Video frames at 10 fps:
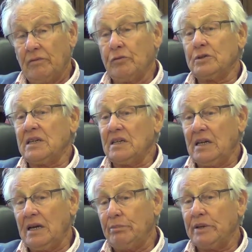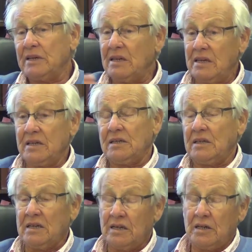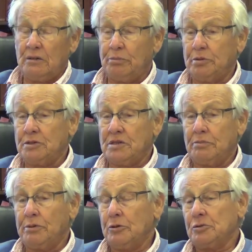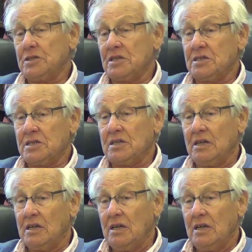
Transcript: would inhibit the entire process